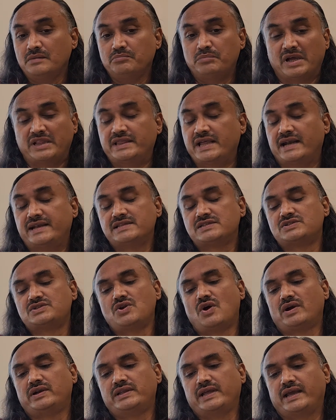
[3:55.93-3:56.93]
But that is
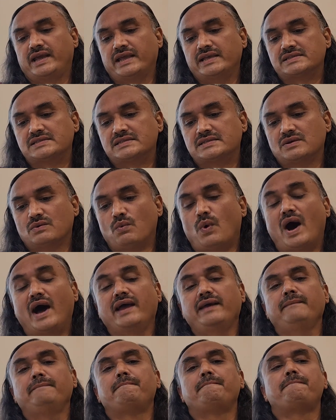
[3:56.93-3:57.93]
not the case.
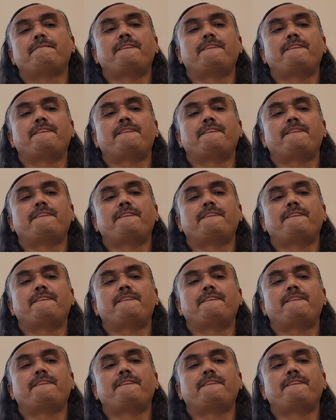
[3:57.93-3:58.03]
Why?